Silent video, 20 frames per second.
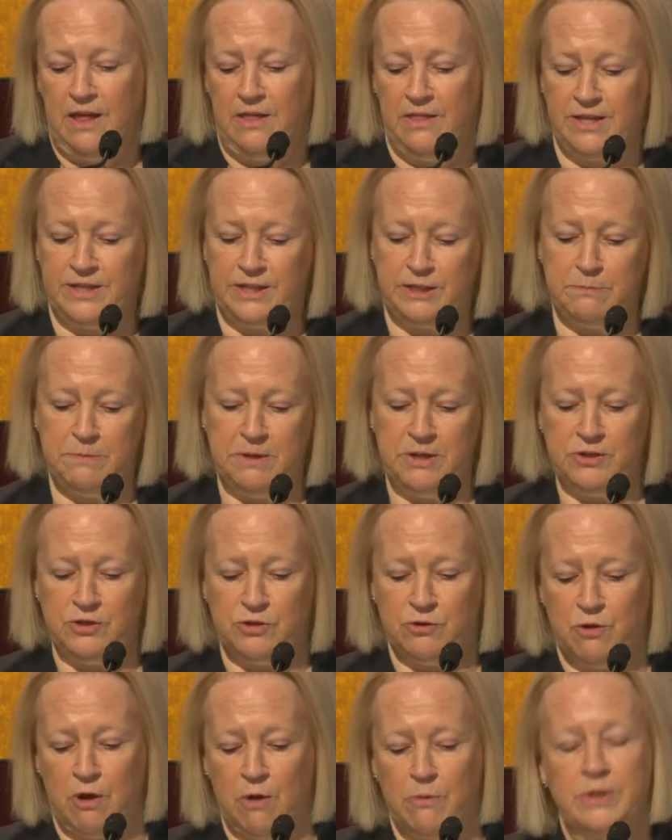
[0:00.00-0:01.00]
This
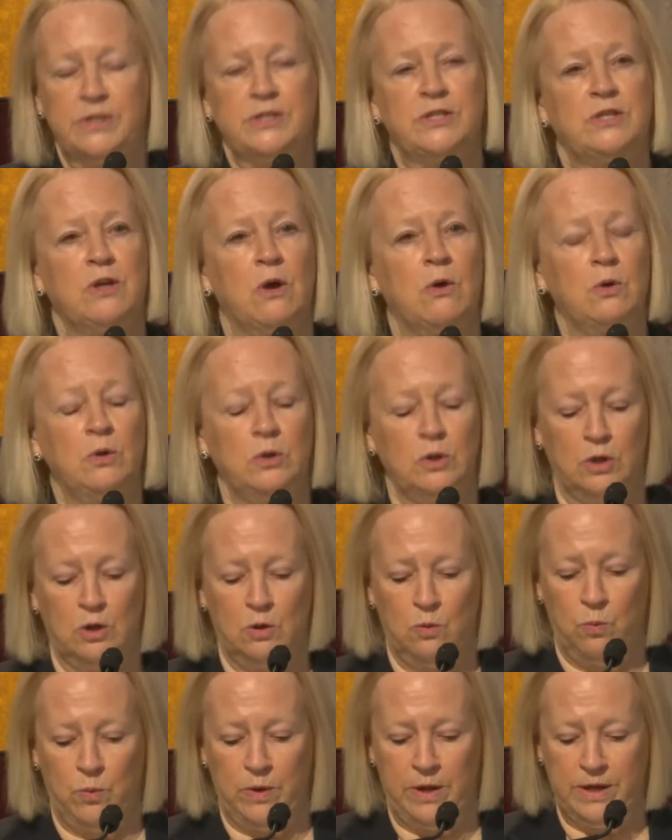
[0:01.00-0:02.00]
means growing
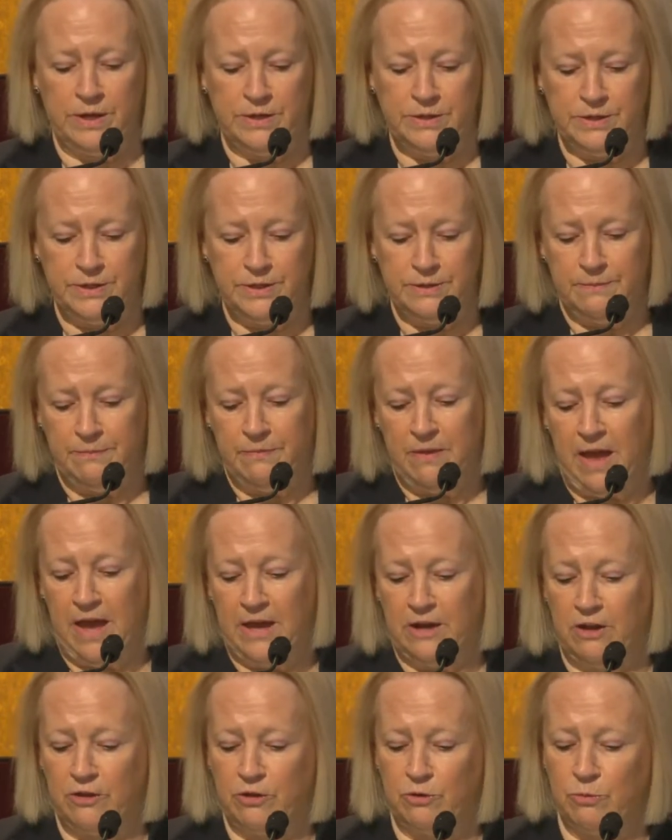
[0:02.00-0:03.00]
solar, wind,
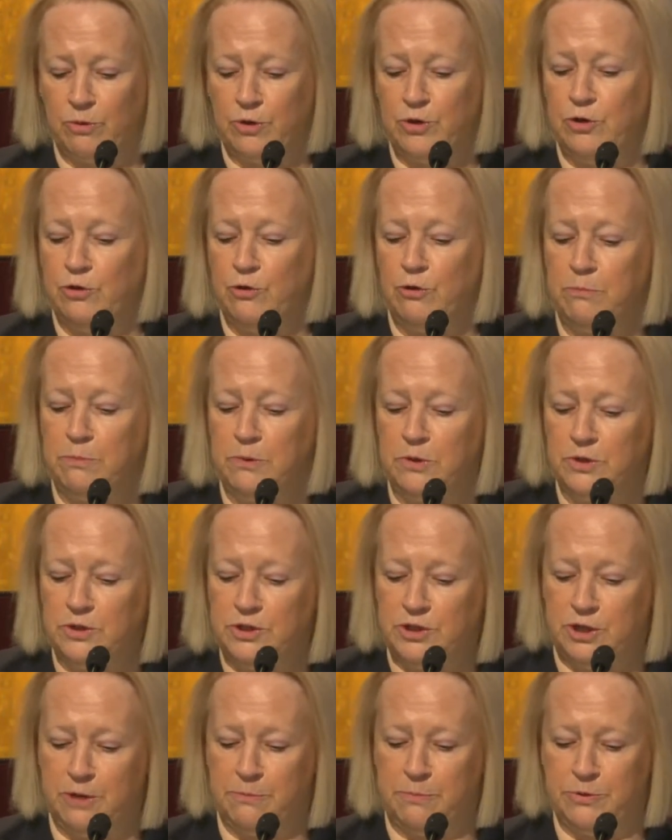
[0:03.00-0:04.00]
and other
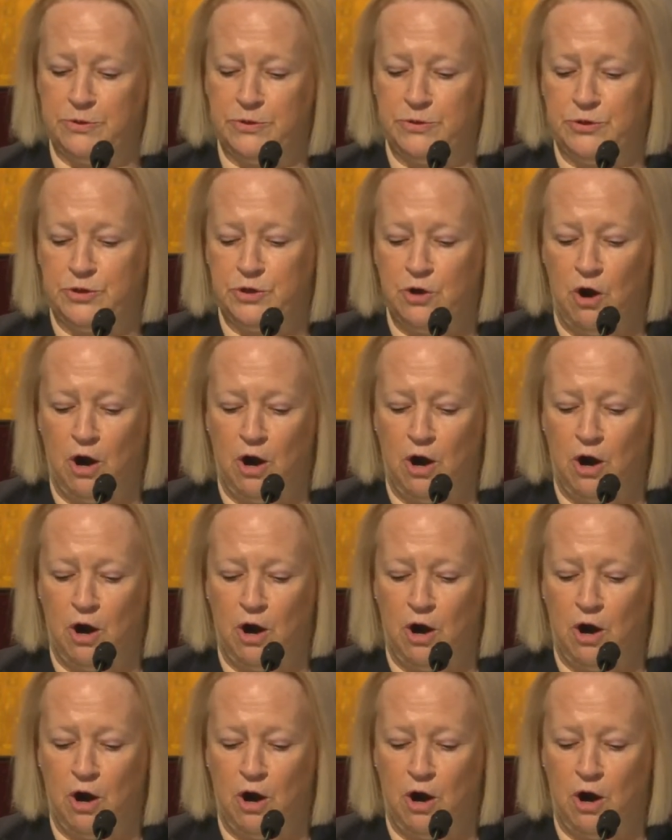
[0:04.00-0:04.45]
renewables to produce